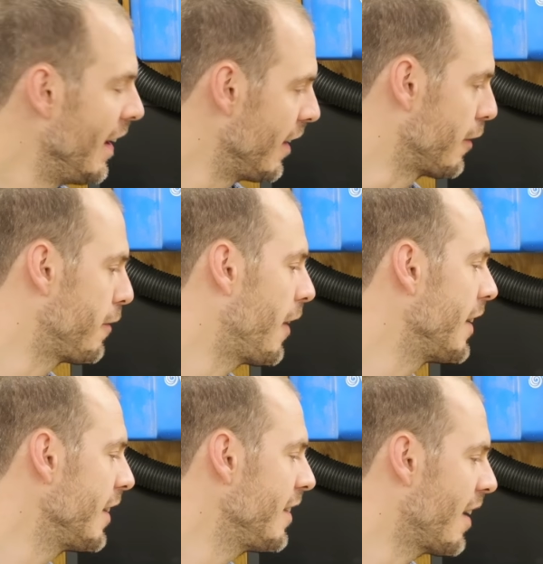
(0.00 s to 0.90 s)
and it's
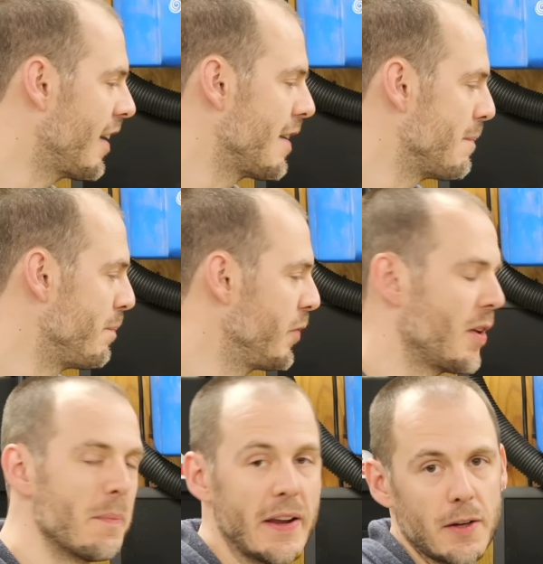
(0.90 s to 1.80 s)
finally time
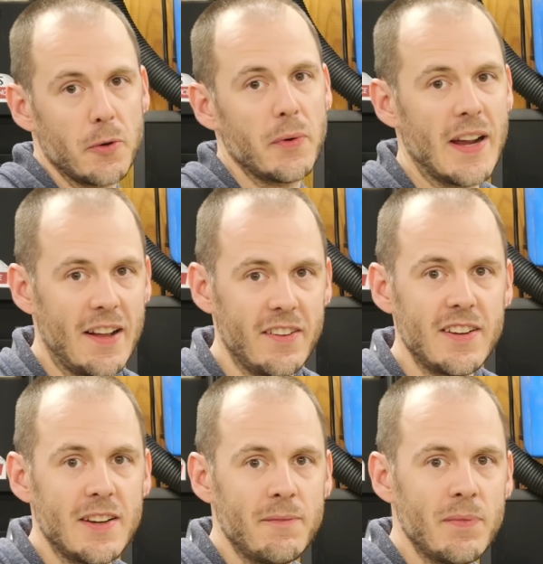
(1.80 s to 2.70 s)
to make it a
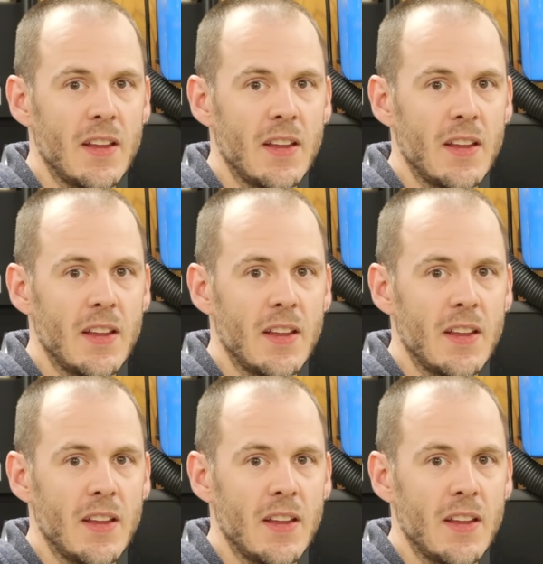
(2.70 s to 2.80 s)
reality.